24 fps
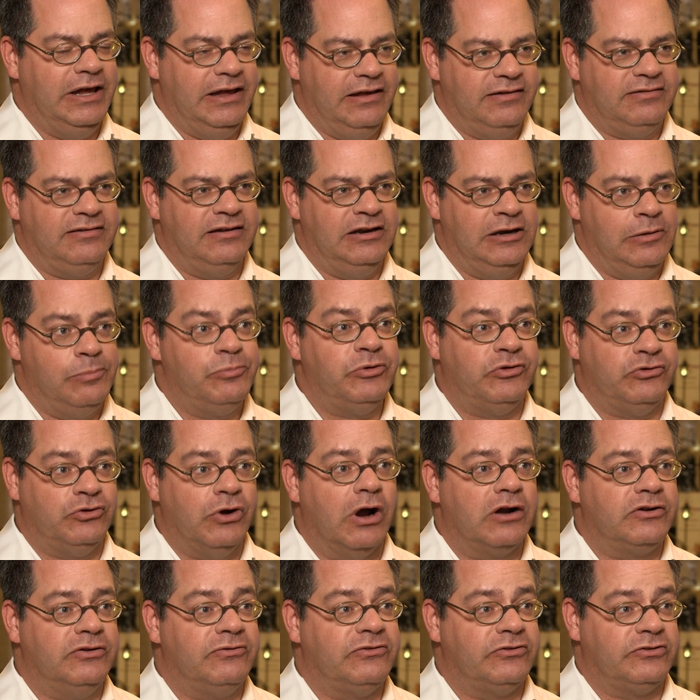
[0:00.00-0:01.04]
is an
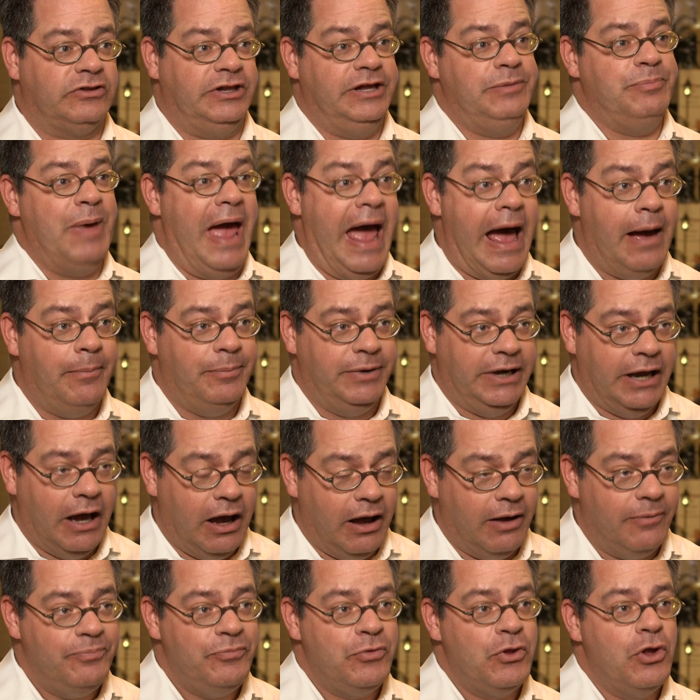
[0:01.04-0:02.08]
obstructive sleep
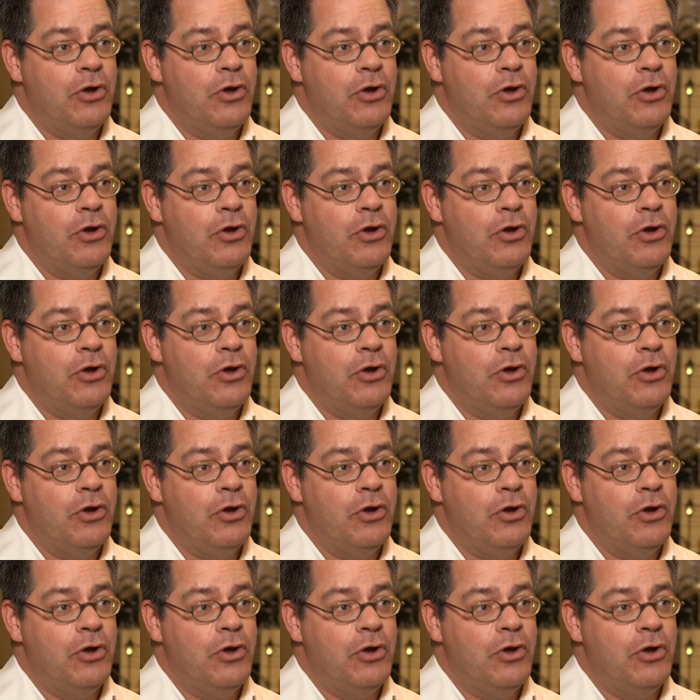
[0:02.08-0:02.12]
apnea.